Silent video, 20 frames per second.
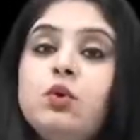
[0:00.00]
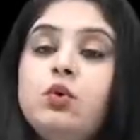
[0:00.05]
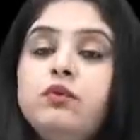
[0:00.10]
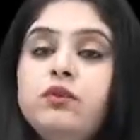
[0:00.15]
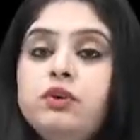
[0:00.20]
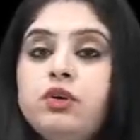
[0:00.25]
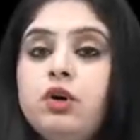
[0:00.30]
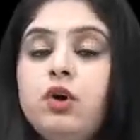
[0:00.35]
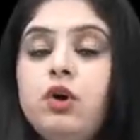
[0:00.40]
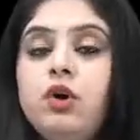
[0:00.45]

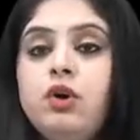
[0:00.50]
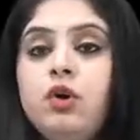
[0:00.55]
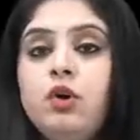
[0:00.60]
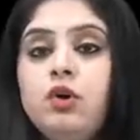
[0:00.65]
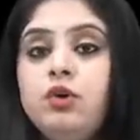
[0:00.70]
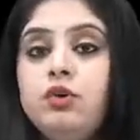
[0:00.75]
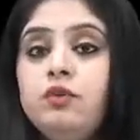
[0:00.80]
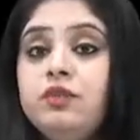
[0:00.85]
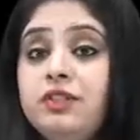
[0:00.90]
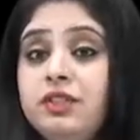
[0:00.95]
overall
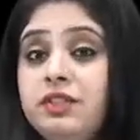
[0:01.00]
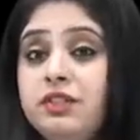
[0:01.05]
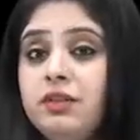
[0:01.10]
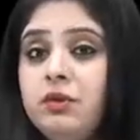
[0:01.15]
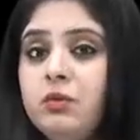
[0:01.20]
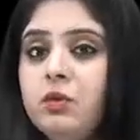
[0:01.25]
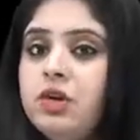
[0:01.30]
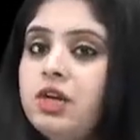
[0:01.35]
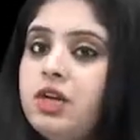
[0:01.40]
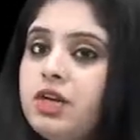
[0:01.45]
all over in
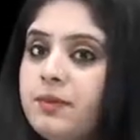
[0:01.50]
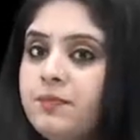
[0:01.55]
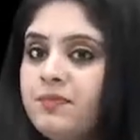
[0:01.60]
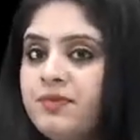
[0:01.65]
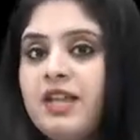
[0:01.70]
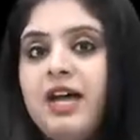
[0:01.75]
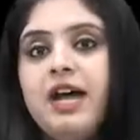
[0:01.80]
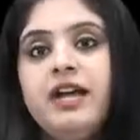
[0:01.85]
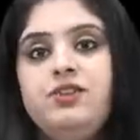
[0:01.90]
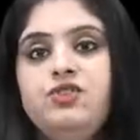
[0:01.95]
the world?
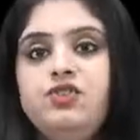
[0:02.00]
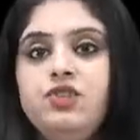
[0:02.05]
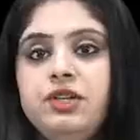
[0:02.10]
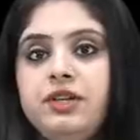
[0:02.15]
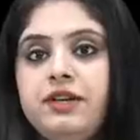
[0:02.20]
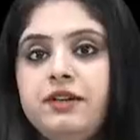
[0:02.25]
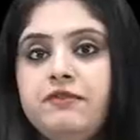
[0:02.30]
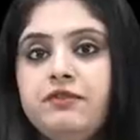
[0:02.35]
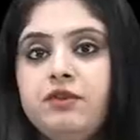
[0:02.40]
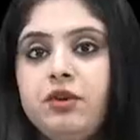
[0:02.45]

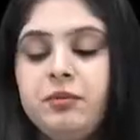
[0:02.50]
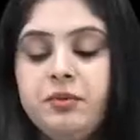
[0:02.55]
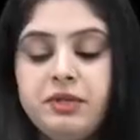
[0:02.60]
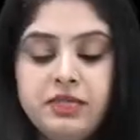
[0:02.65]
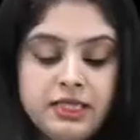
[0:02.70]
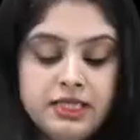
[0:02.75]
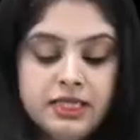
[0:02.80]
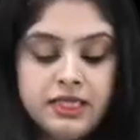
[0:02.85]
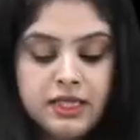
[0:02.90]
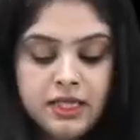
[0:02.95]
IgA
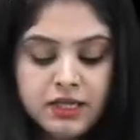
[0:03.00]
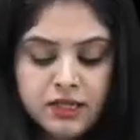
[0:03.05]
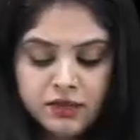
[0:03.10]
nephropathy.